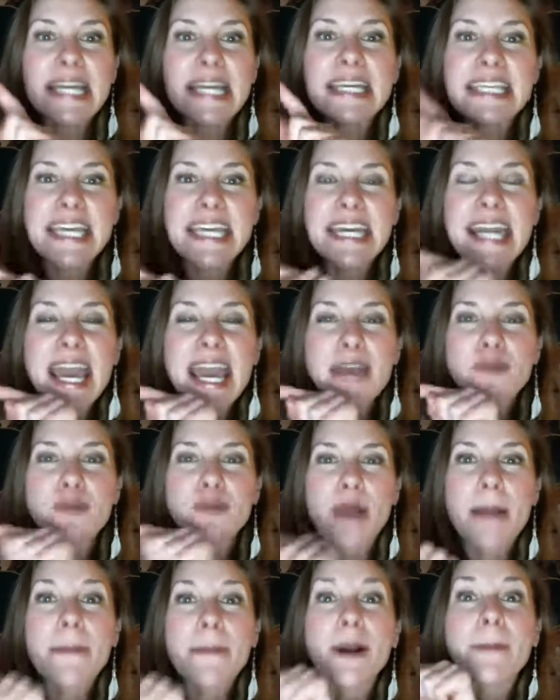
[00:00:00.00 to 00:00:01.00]
Get a
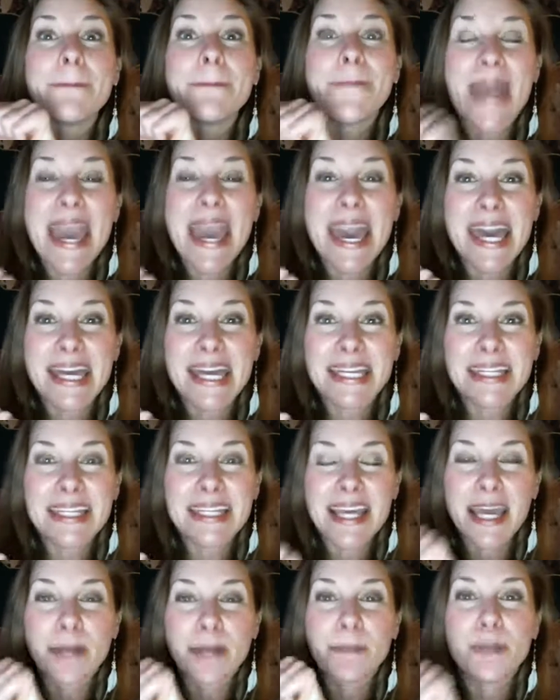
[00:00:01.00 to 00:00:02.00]
rubber band
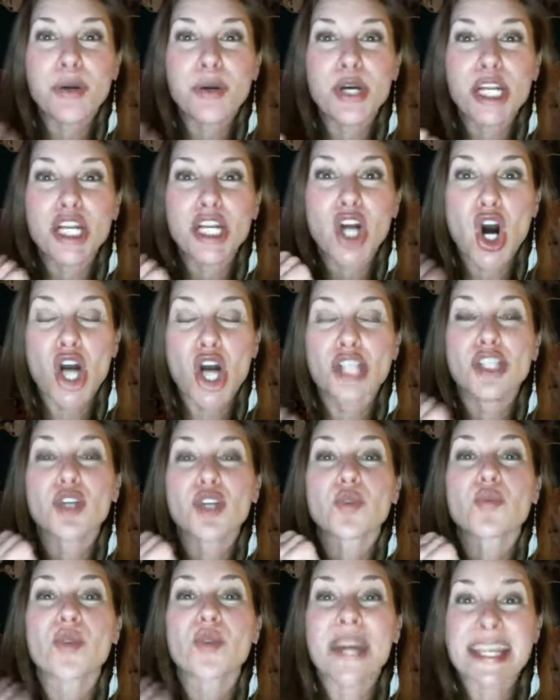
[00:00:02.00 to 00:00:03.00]
and put it on
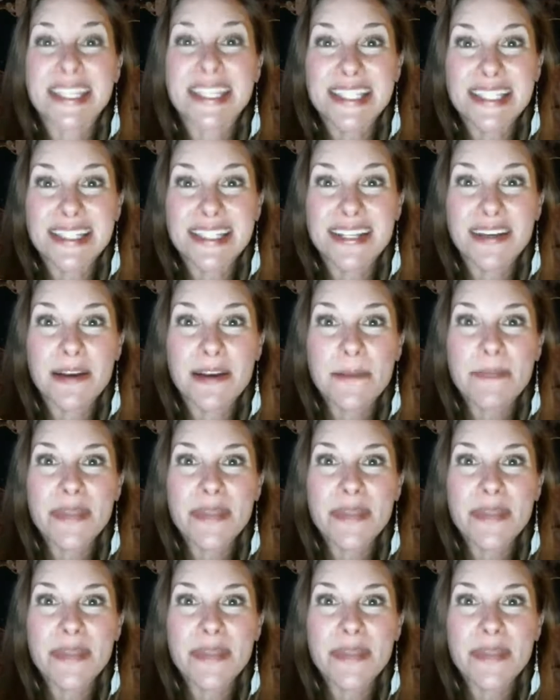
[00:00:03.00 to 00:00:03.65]
your wrist.